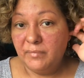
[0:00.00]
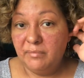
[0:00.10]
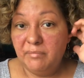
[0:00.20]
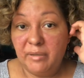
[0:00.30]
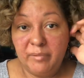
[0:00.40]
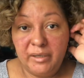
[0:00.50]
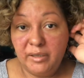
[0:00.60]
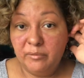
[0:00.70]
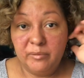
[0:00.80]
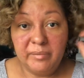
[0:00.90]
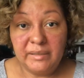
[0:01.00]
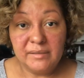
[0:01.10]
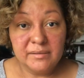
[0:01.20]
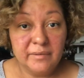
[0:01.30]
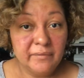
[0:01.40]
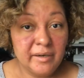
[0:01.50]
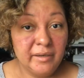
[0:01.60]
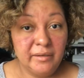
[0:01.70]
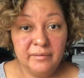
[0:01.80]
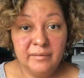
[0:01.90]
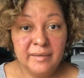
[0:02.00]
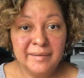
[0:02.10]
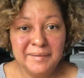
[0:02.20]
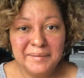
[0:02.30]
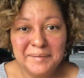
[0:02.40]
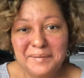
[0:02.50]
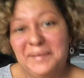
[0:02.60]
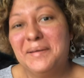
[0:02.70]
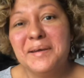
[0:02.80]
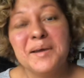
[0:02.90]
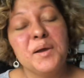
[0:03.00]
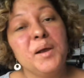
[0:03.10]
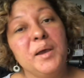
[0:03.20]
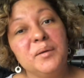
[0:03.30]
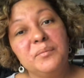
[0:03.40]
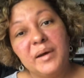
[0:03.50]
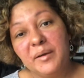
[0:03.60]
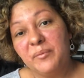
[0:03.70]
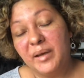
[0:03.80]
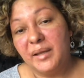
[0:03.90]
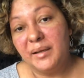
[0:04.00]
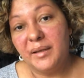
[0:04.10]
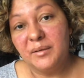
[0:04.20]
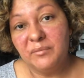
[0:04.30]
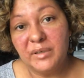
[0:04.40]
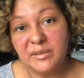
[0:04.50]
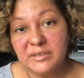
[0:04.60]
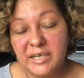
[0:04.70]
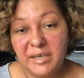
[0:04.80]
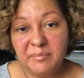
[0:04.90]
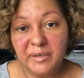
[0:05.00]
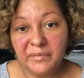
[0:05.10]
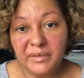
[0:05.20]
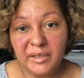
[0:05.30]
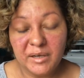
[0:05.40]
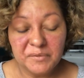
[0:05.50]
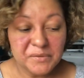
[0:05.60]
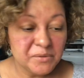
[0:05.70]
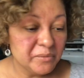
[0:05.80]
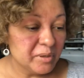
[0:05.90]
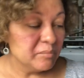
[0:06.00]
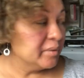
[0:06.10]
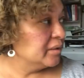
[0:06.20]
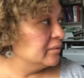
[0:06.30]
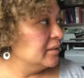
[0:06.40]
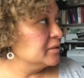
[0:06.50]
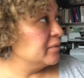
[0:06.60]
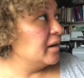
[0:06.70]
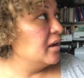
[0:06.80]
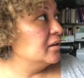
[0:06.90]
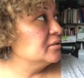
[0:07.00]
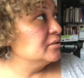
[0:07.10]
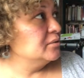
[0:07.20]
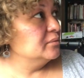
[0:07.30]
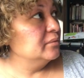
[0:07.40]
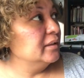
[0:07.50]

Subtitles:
Maybe it would be easier if I if I went and videotaped everything I was doing, but that's what I had to do.